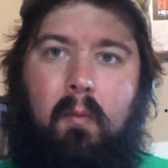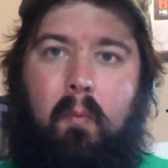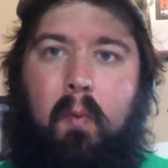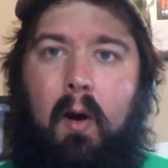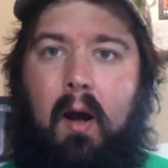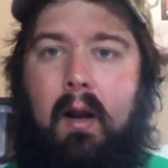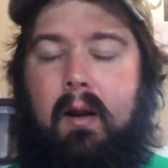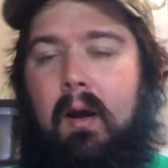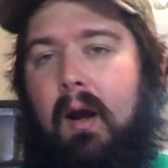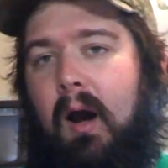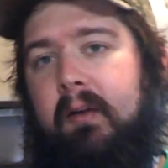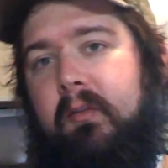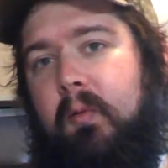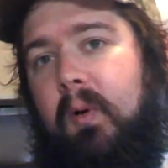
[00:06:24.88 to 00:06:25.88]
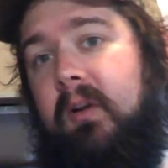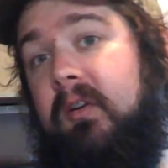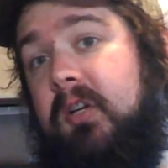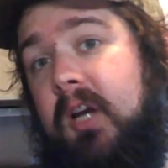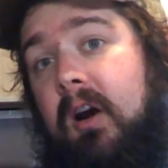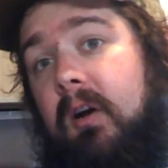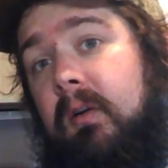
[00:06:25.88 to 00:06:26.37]
But I just wanted to
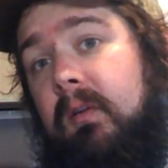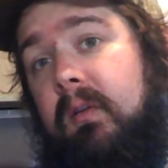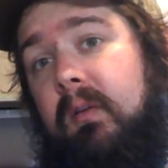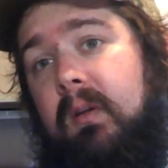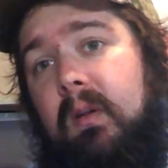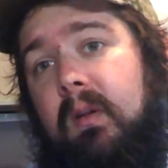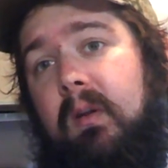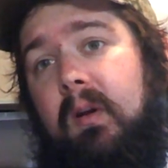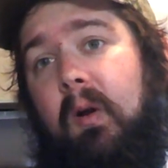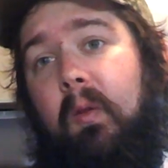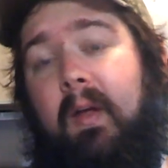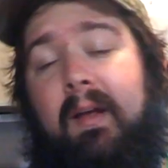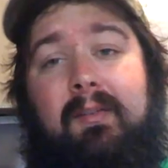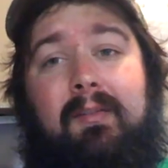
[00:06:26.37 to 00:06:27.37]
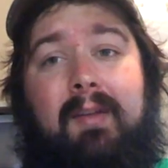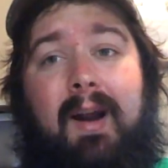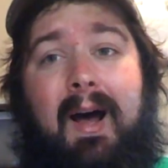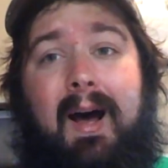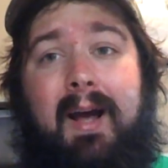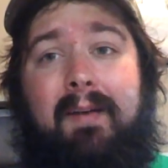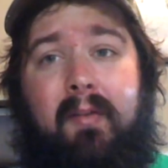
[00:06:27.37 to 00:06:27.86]
share lessons that
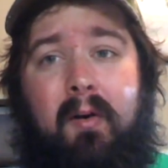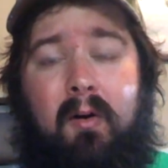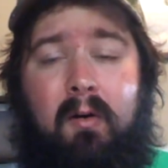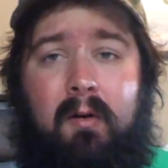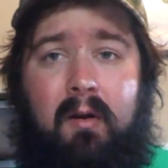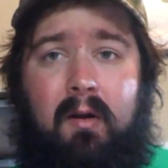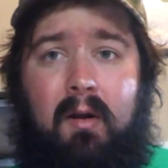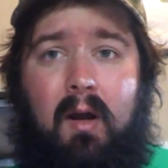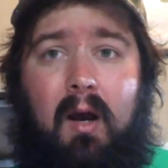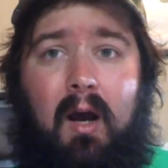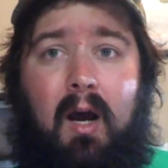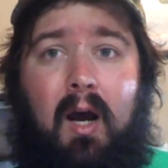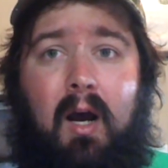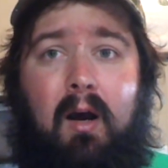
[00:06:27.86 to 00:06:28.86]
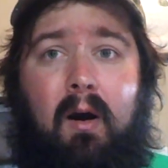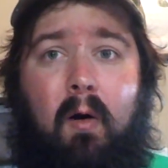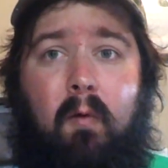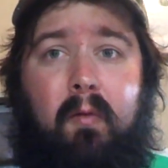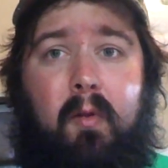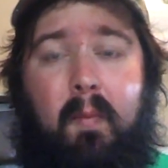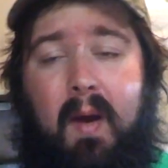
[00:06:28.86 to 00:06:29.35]
I've learned
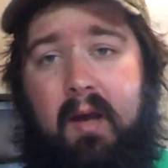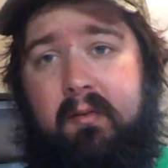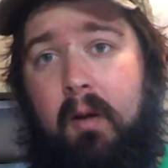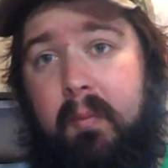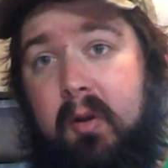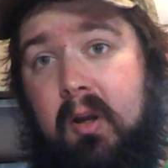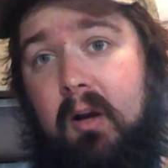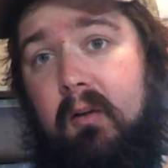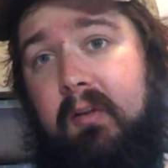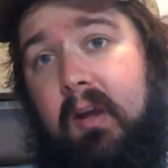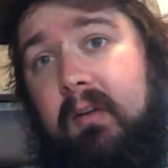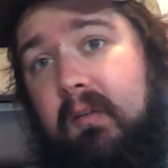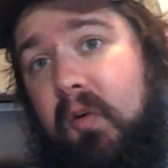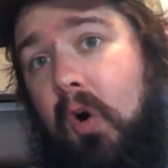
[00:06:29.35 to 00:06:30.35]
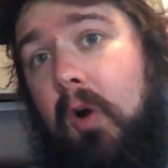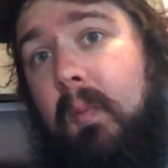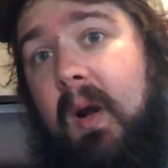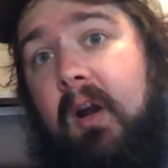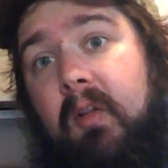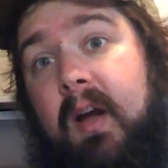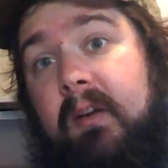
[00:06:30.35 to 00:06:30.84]
over the past couple of years as I've grown my
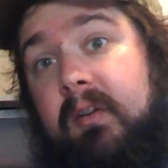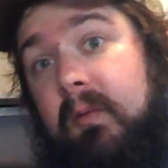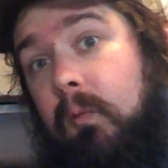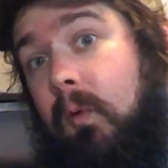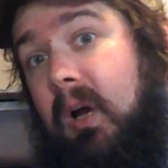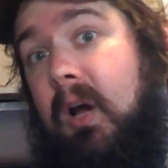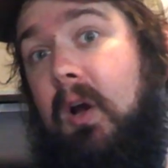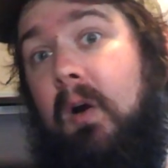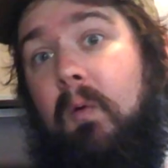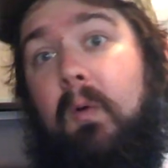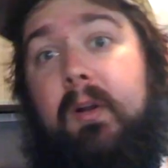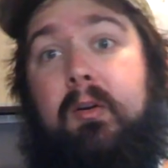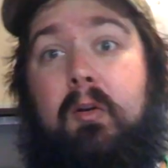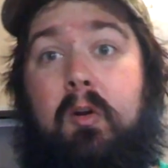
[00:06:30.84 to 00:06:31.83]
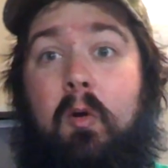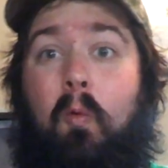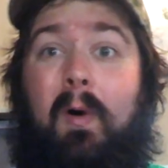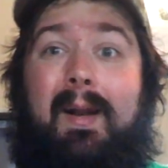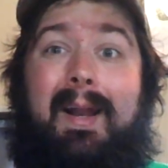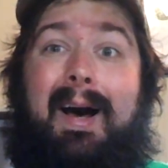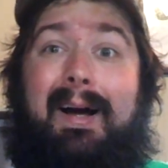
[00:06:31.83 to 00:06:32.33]
collection, what to do,
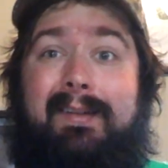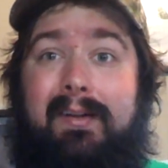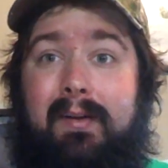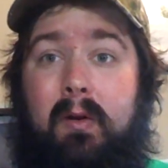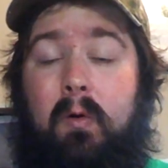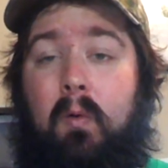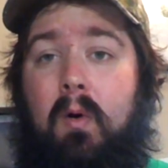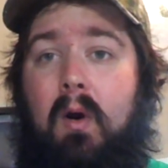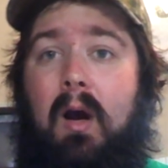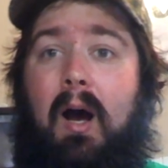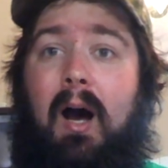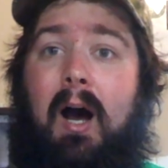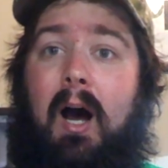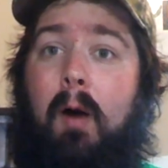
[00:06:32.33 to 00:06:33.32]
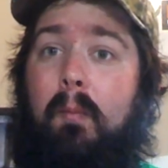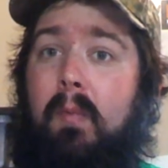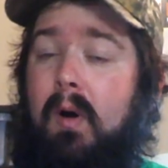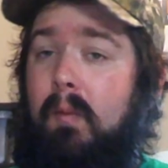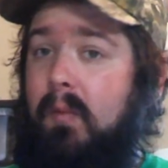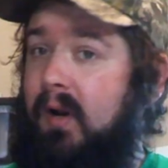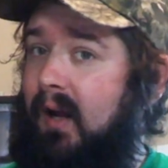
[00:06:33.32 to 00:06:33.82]
what not to do.
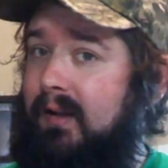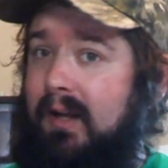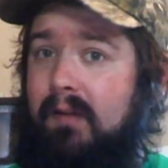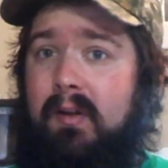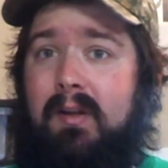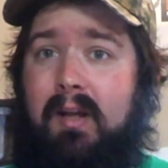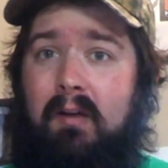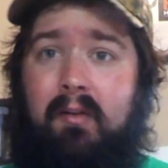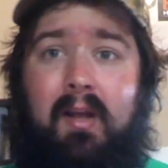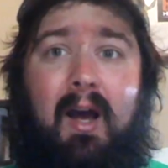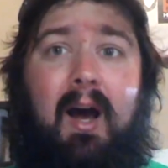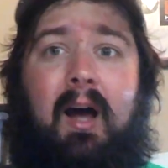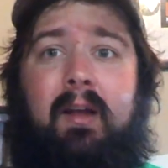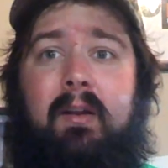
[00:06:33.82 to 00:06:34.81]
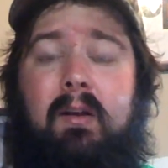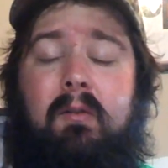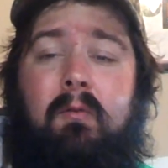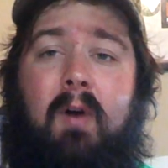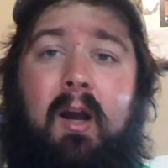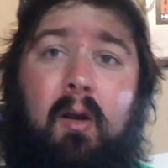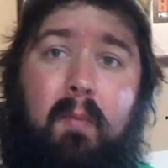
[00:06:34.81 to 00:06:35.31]
But I definitely highly
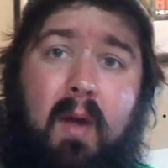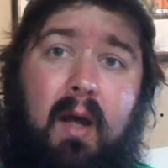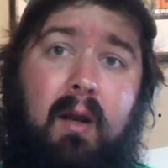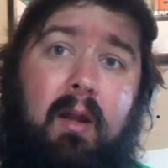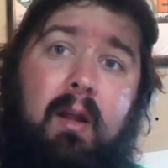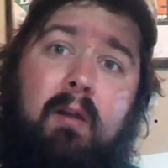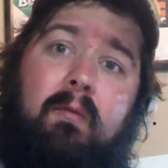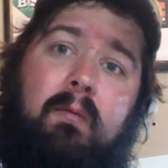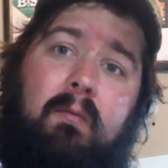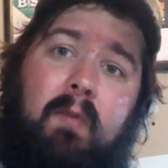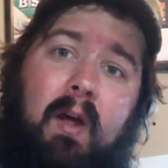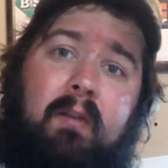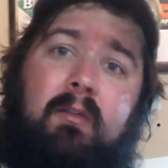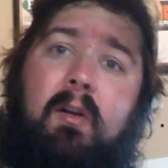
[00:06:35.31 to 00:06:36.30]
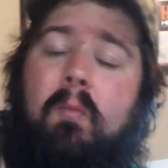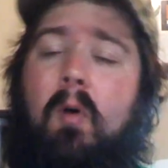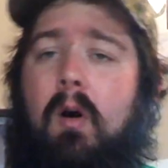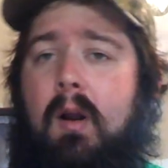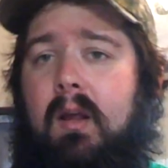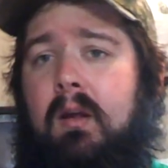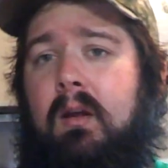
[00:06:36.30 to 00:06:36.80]
recommend investing
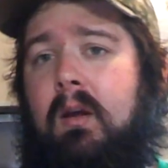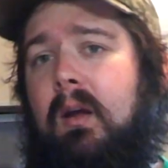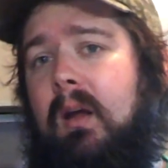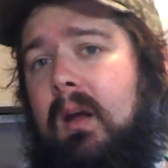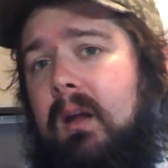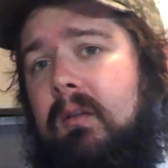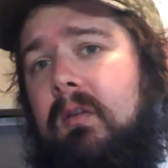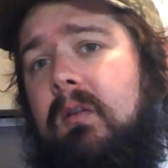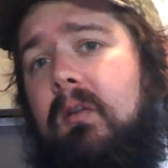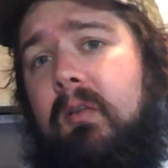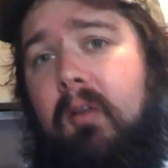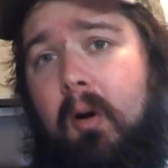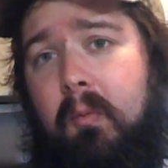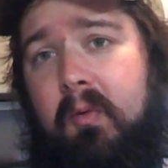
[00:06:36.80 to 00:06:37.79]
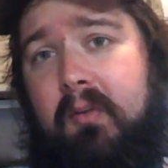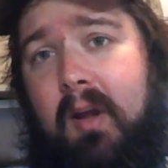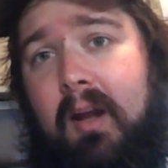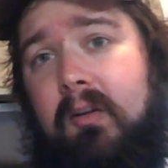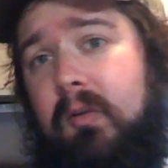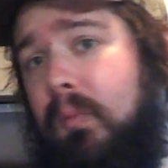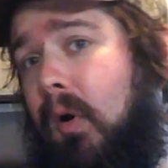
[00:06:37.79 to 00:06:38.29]
money into your thermostat.
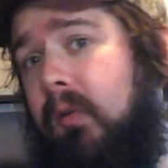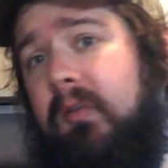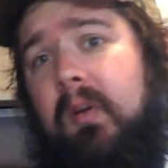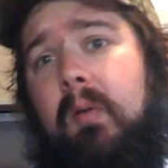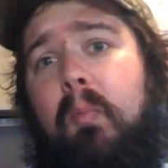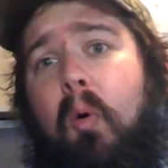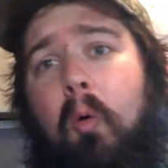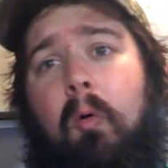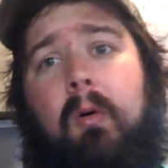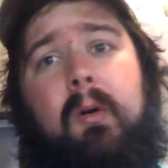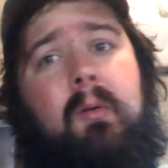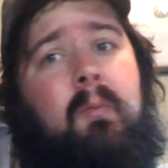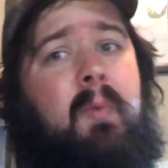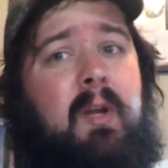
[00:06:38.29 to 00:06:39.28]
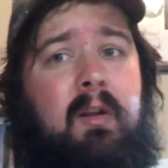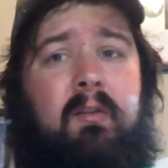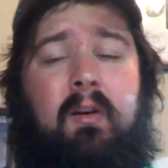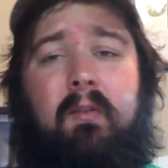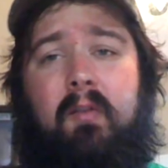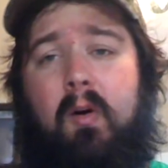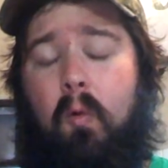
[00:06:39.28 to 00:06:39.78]
It's your most important piece
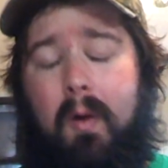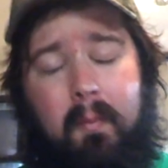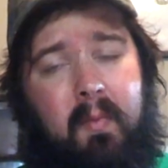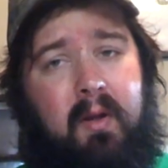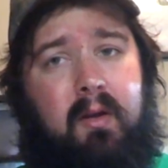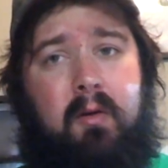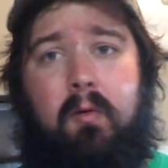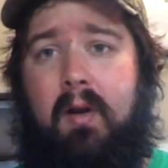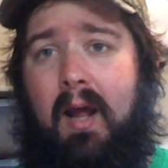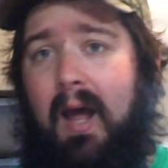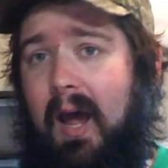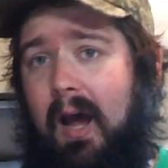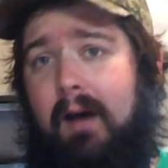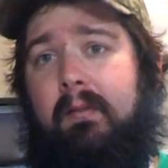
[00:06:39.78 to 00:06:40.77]
of equipment you can have.